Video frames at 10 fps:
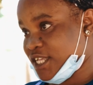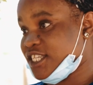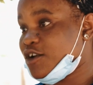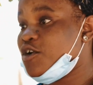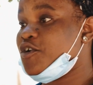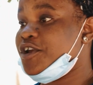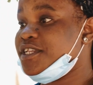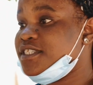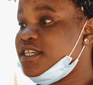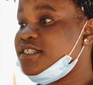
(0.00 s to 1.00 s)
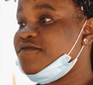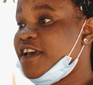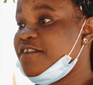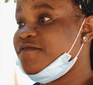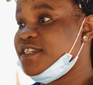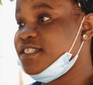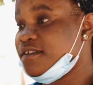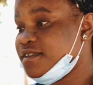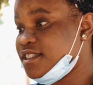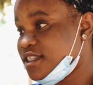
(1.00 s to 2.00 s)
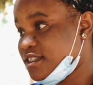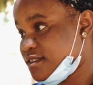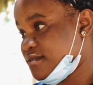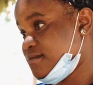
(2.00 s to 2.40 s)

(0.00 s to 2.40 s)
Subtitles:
2 Corinthians 5, verse 17.